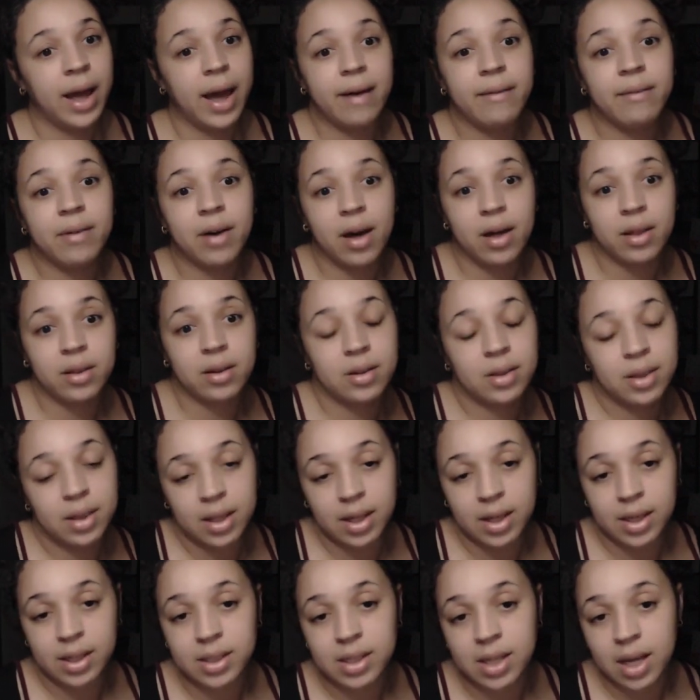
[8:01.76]
have other
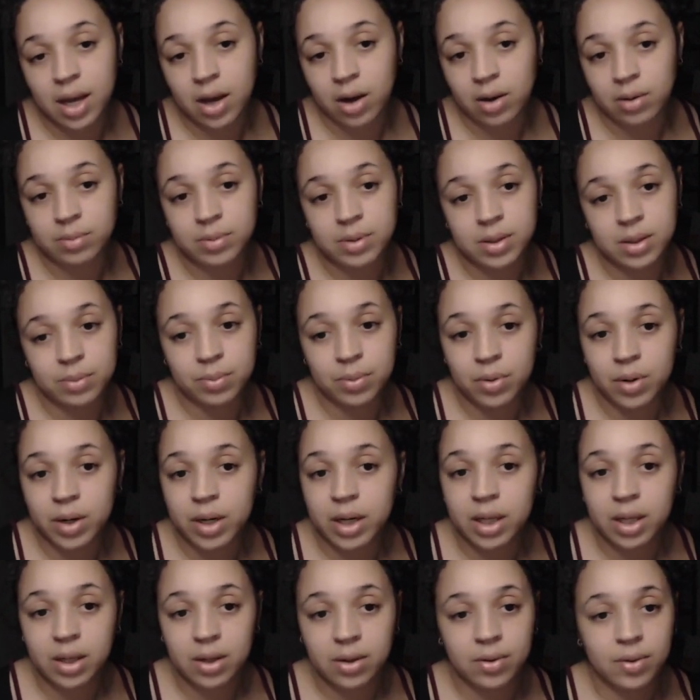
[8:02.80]
things help
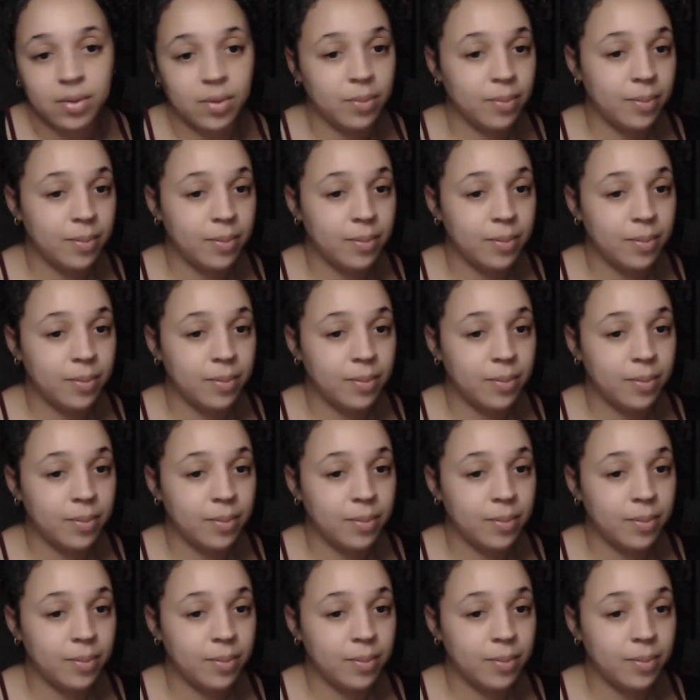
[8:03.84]
supporting you.